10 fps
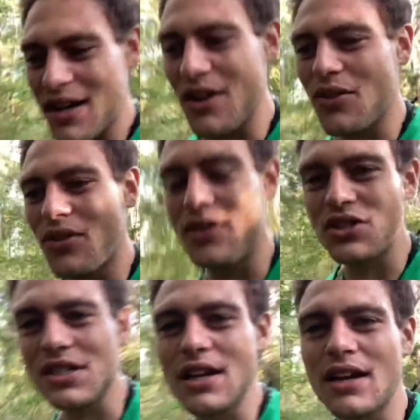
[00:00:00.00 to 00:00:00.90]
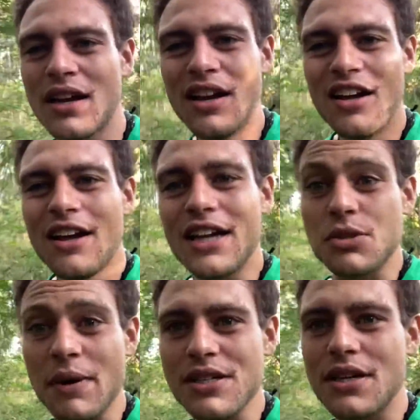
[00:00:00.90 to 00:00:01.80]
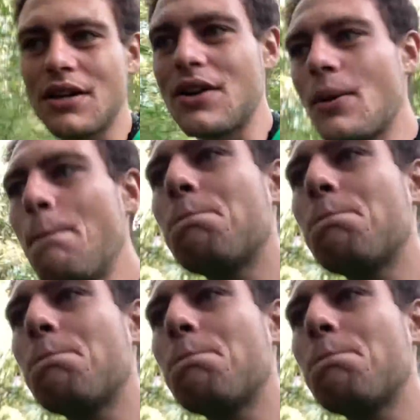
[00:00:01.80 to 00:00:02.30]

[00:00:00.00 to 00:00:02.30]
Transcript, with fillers: it other than just like expressing, you know?